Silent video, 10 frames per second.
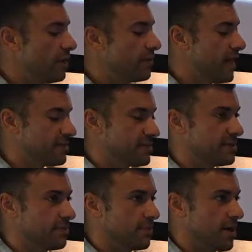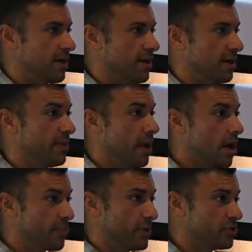that's the
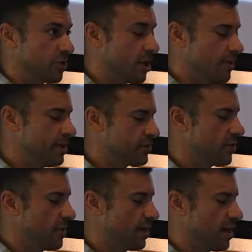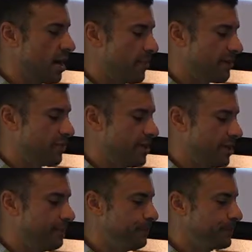operational carbon is going up every
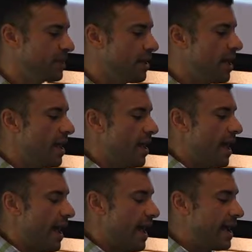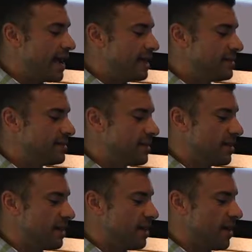year. And
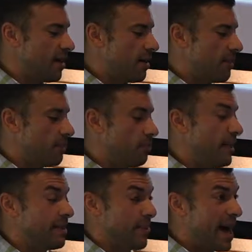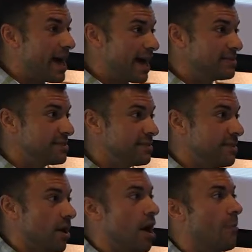in the
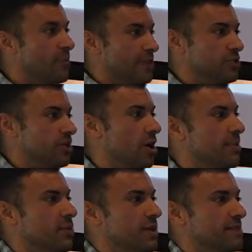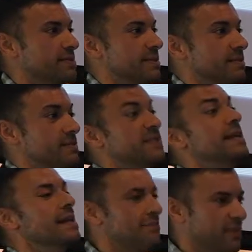past, operational carbon was
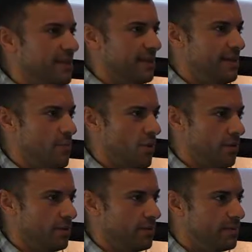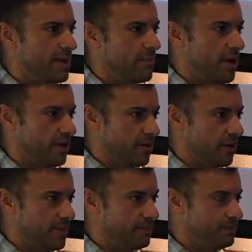significantly more than embodied
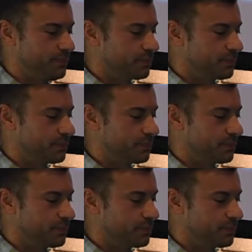carbon.